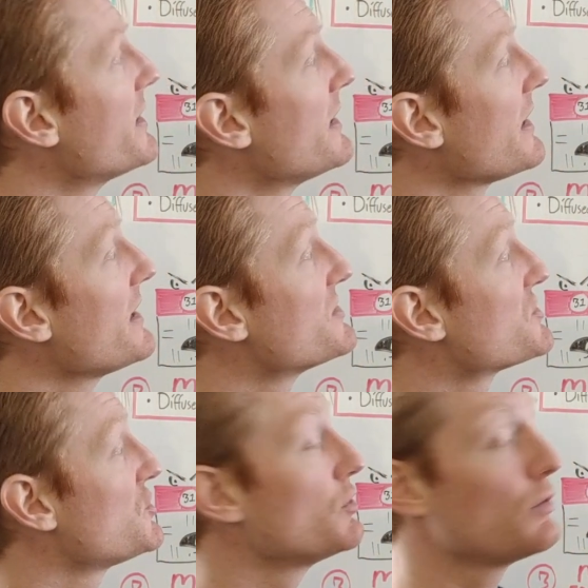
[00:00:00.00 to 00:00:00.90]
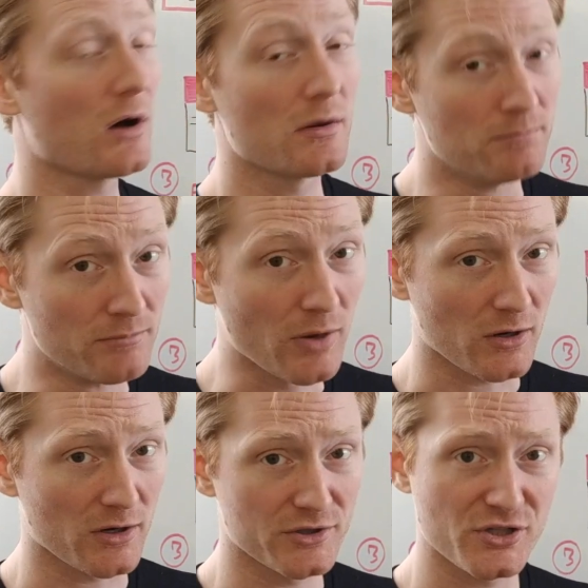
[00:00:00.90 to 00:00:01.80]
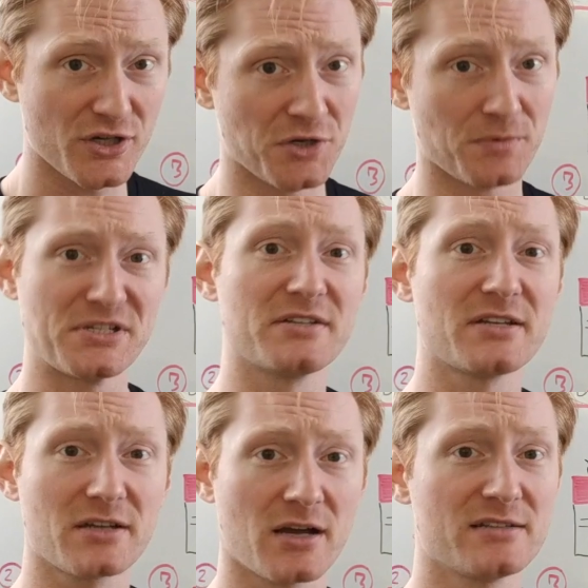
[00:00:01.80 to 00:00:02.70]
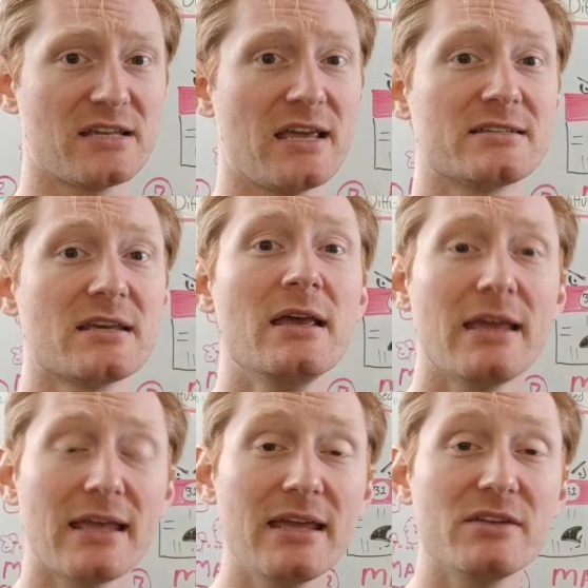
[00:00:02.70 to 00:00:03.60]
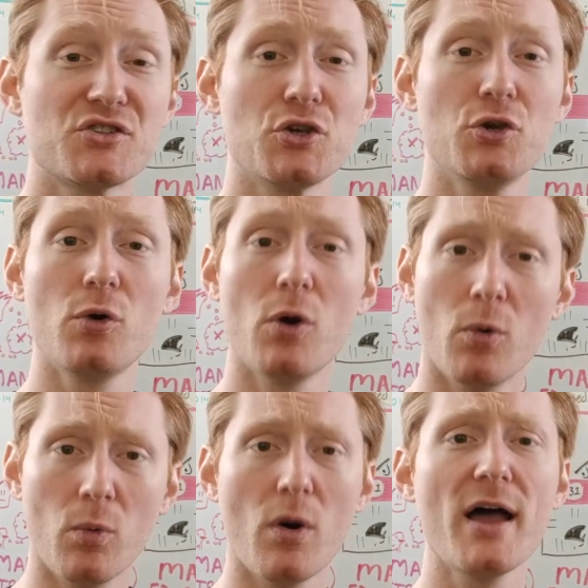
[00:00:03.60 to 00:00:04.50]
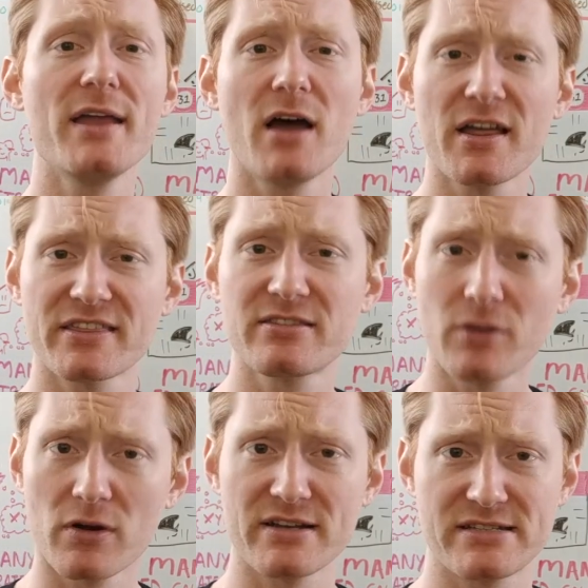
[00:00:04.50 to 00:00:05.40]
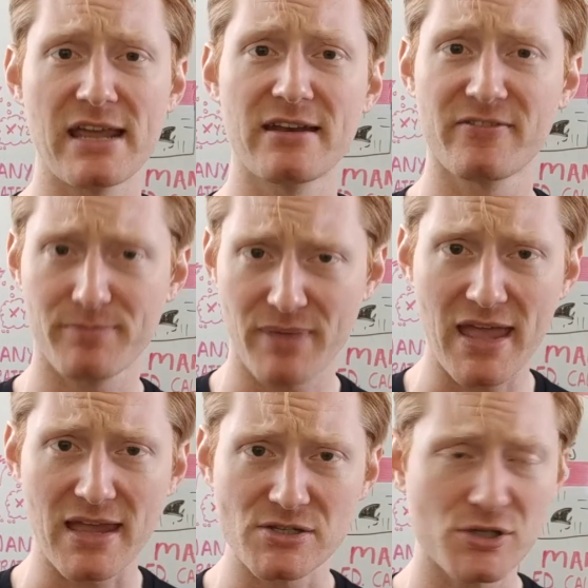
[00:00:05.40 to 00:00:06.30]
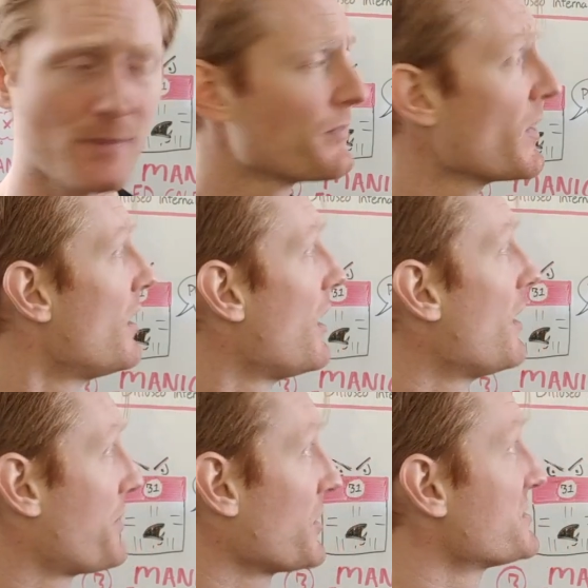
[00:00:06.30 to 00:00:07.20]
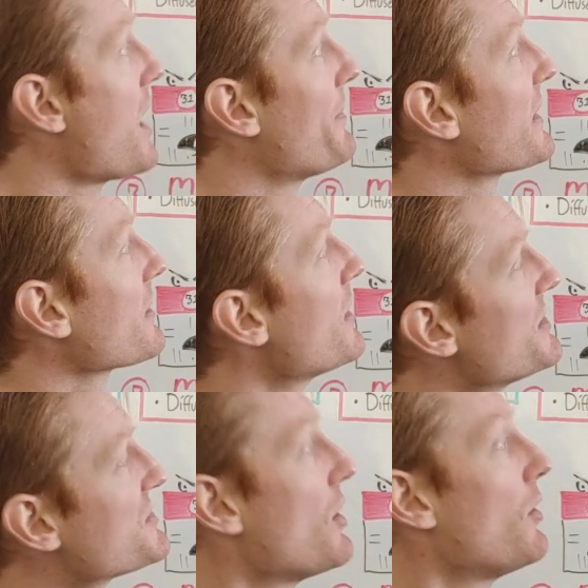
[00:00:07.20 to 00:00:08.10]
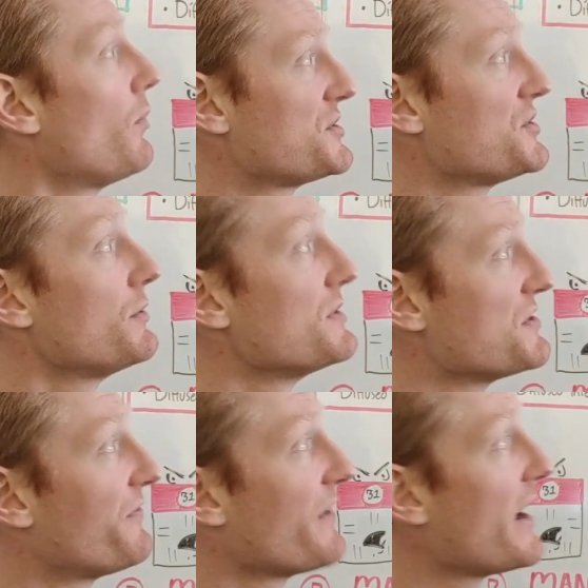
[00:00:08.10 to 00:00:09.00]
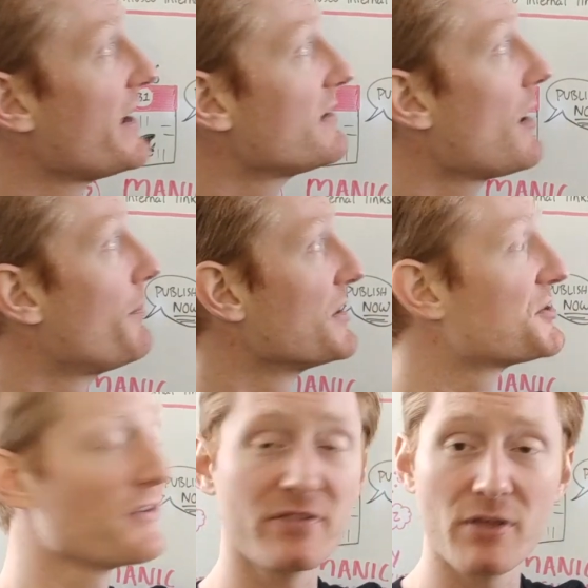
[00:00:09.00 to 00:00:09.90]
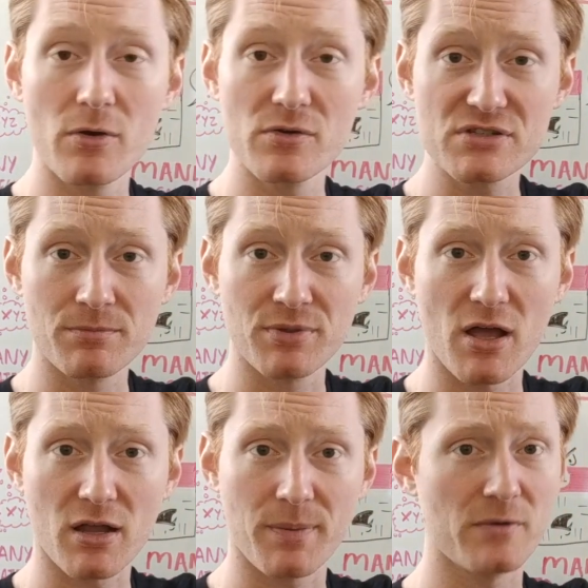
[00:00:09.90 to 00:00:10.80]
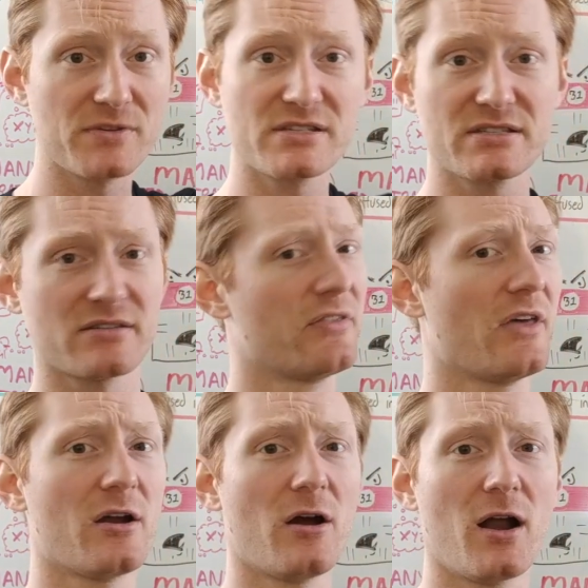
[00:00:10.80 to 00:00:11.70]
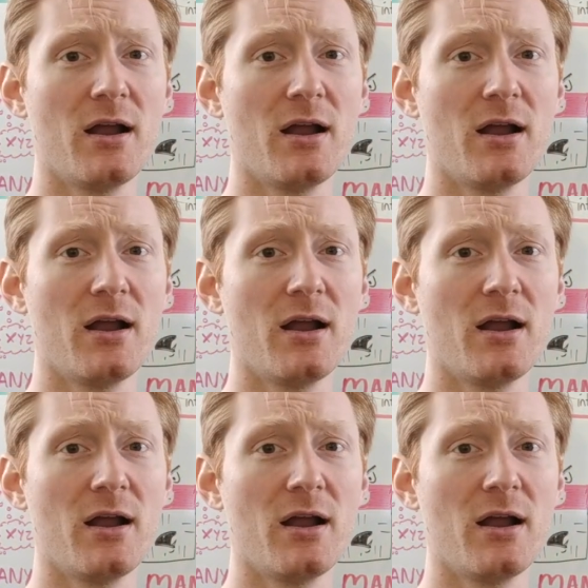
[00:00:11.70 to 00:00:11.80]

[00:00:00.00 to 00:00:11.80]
is to merge your redundant content into one authoritative page per topic. So what you do is you find a bunch of those blog posts that are